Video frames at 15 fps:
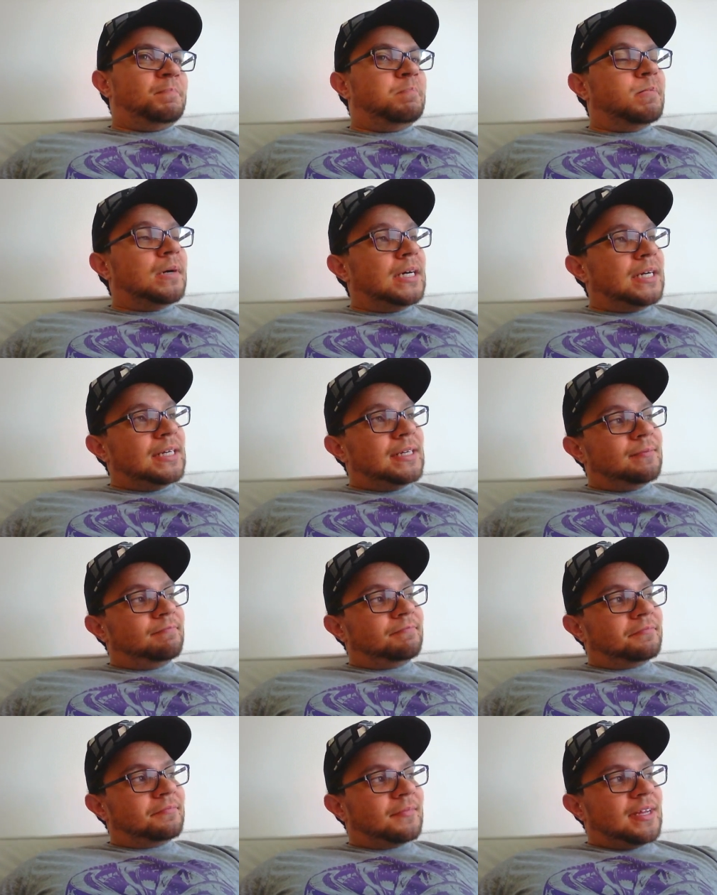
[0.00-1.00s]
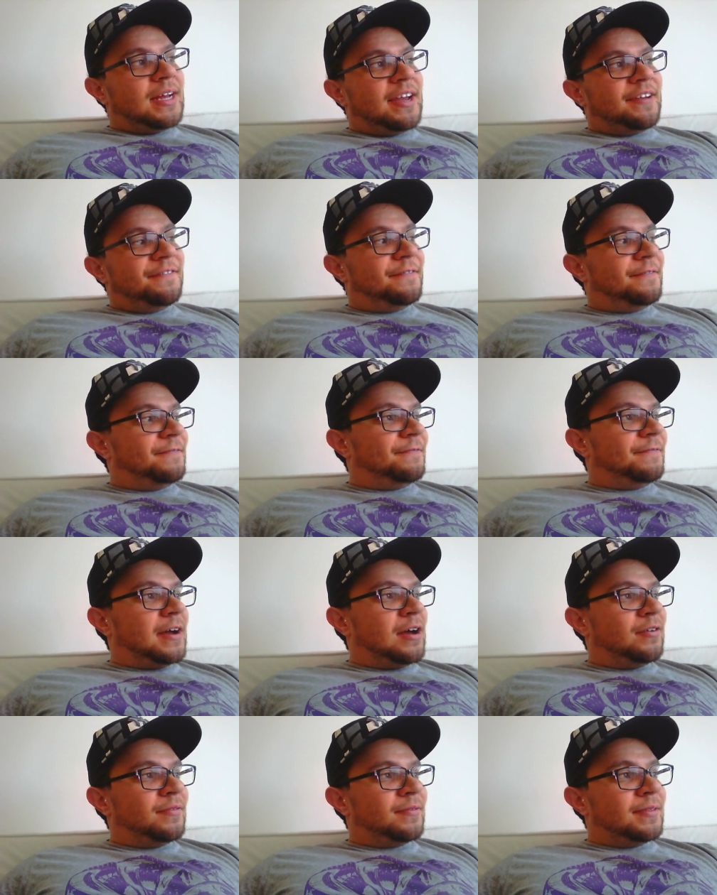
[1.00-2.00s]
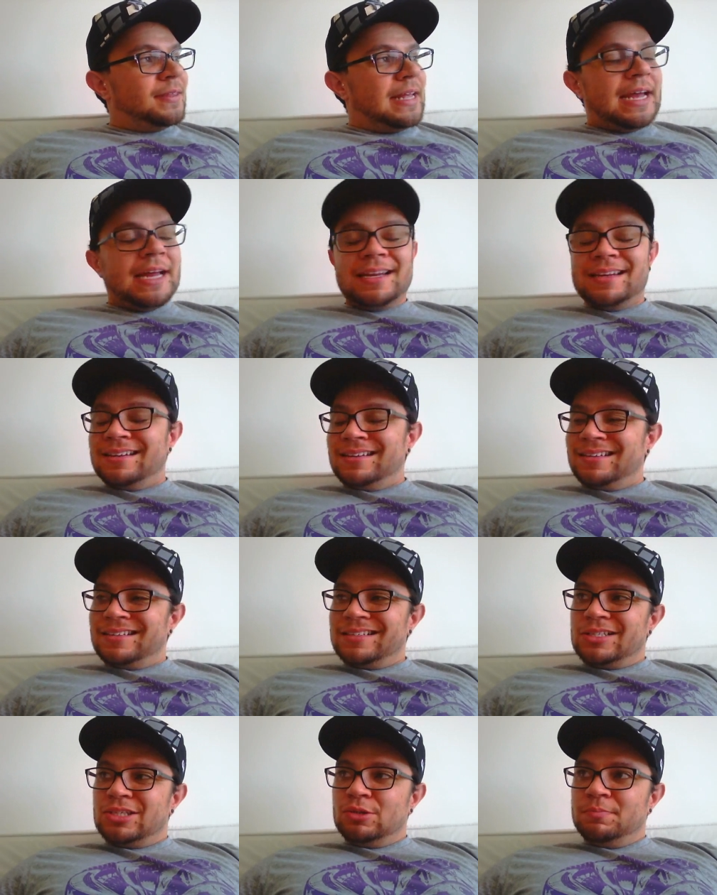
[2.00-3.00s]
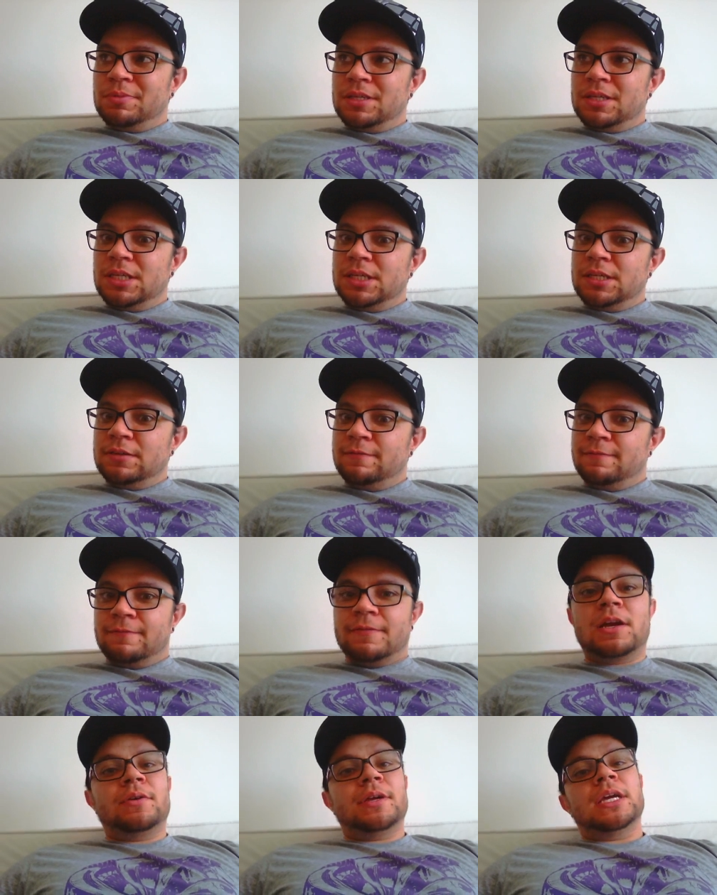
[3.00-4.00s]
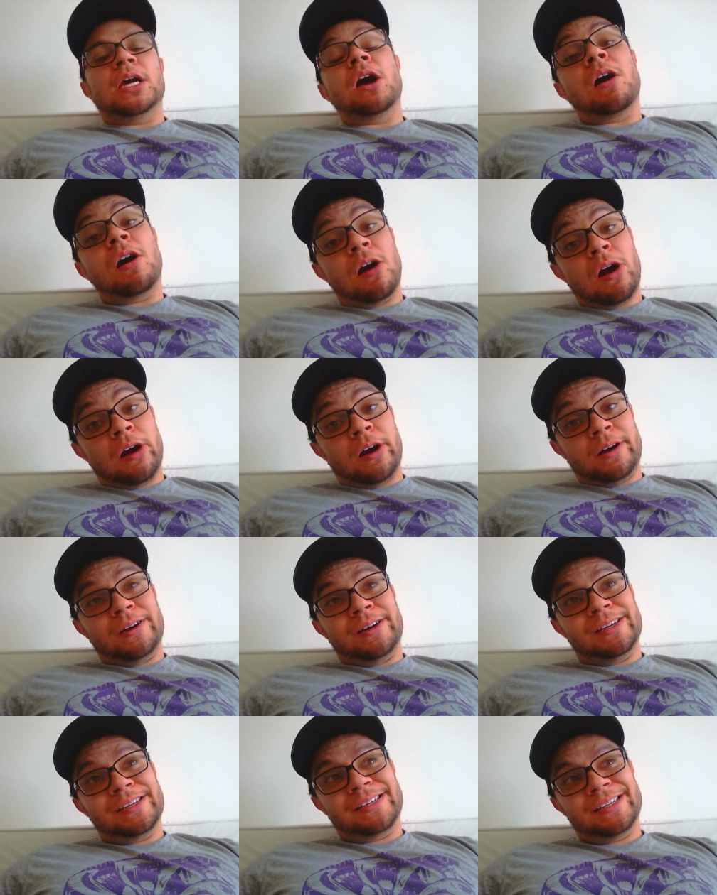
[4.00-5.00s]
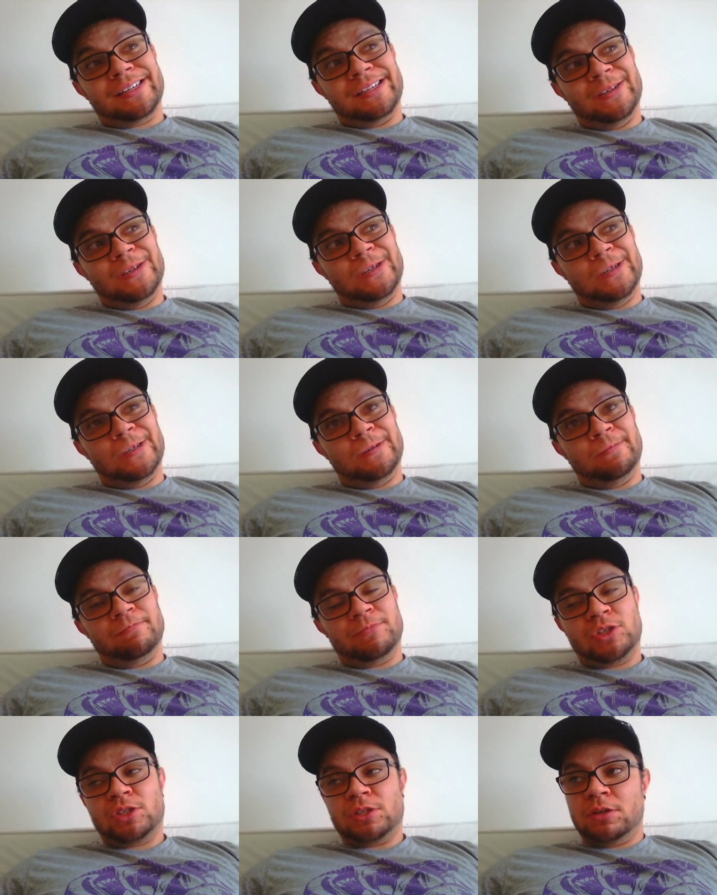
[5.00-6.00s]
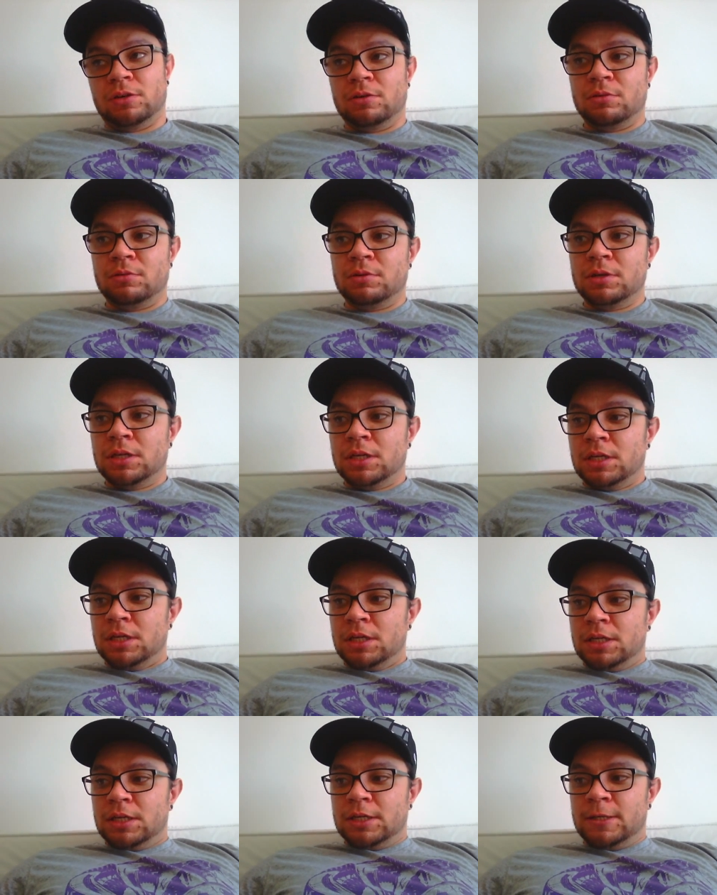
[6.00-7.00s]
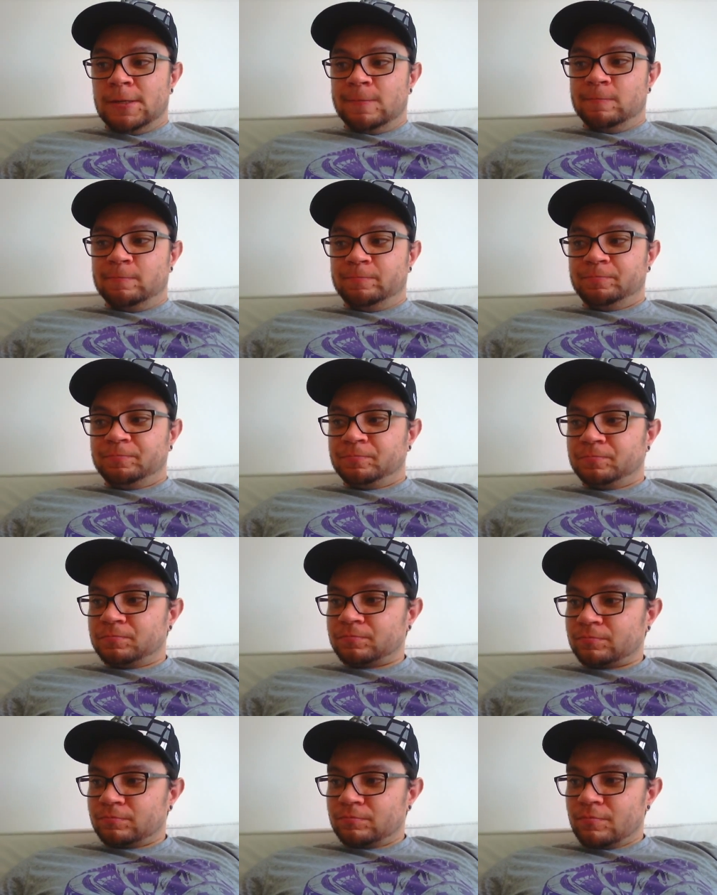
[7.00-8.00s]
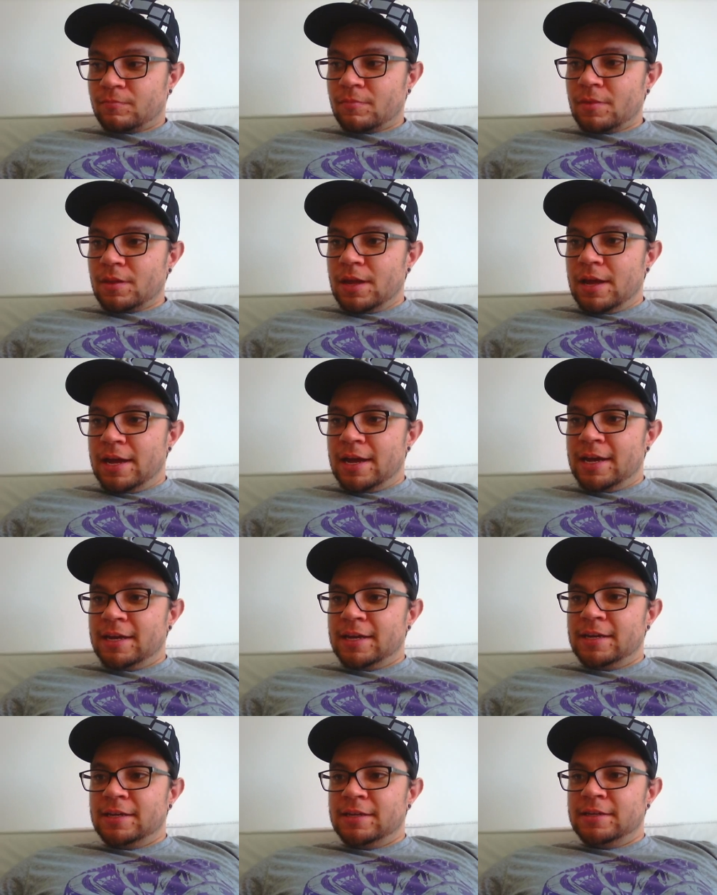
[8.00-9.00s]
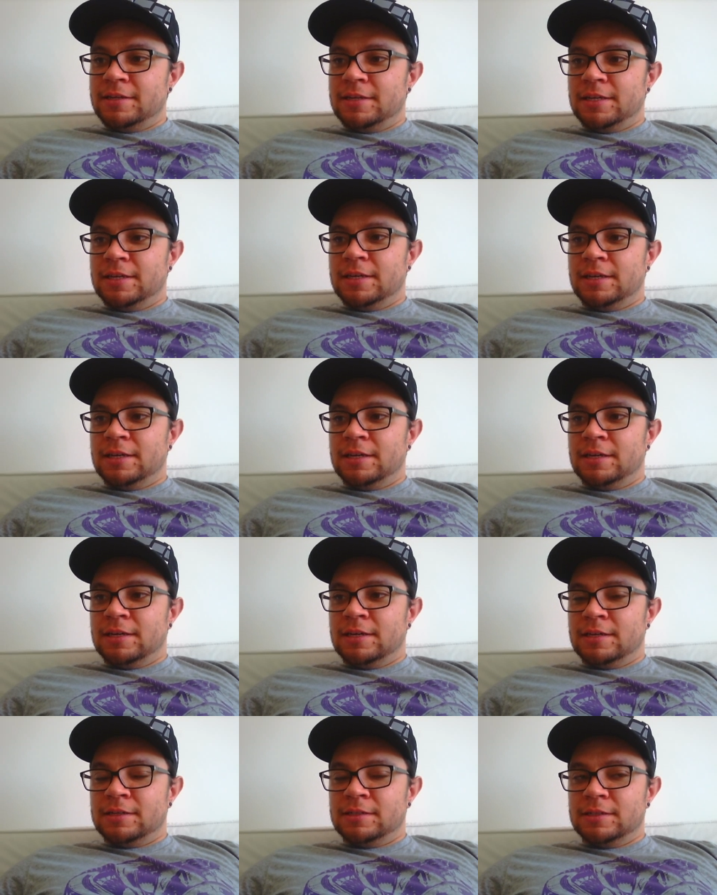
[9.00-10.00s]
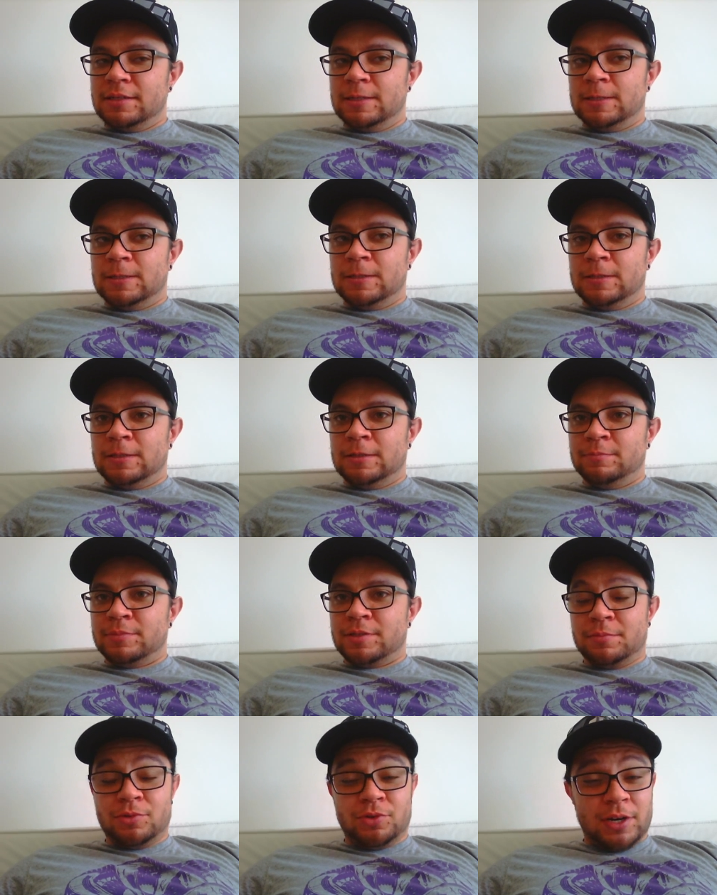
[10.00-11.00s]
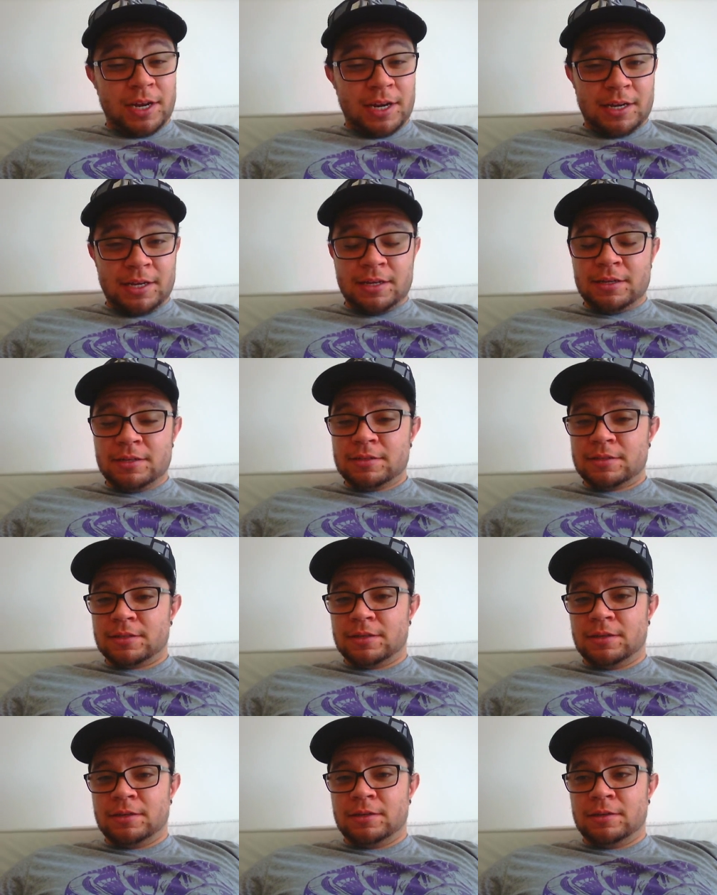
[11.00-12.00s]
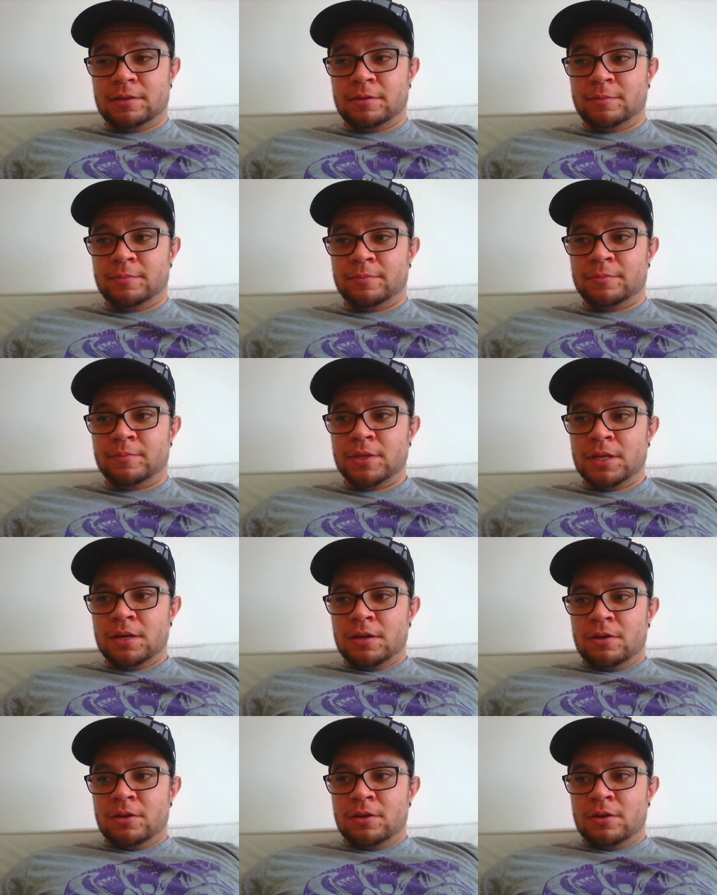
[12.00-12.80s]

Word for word: But I found that to be very hard. Um, so um, I did um, some training, um,